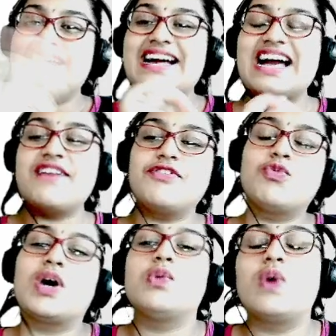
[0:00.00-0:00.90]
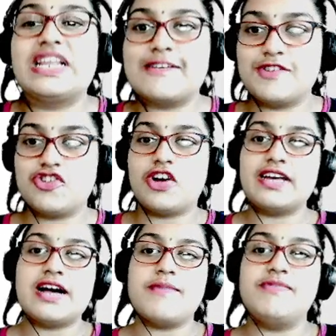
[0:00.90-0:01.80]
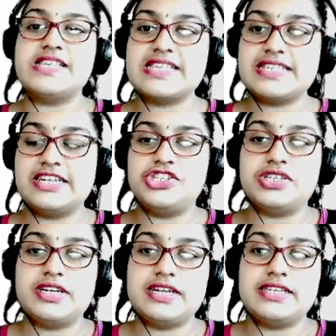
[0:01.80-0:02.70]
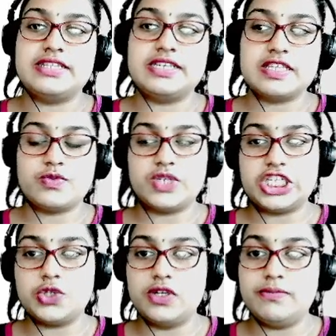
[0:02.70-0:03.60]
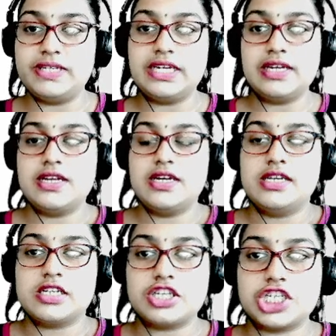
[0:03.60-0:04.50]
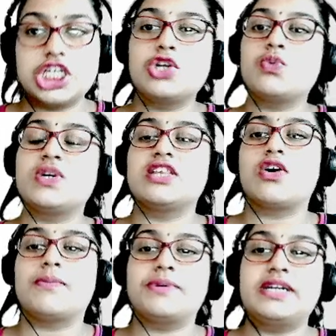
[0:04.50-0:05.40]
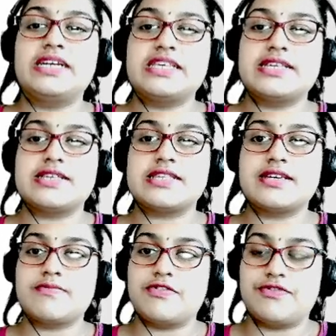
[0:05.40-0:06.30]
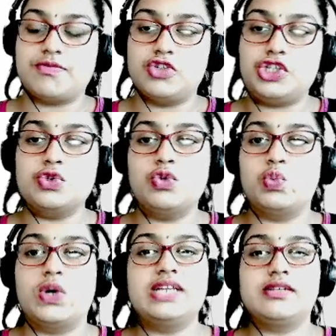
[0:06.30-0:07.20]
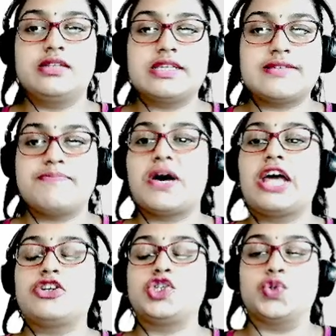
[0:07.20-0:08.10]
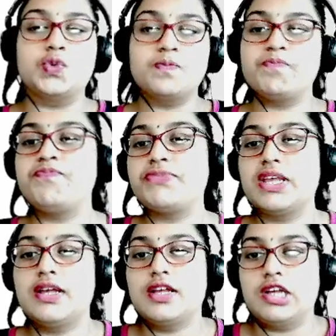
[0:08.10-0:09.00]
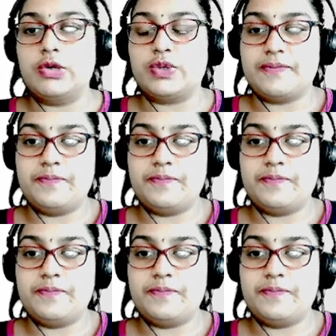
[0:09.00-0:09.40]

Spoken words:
Hi everyone, welcome to Drawing Hub. This is Sanjana, and in this video we'll be continuing with operating system of module 1. This is part 2. Okay.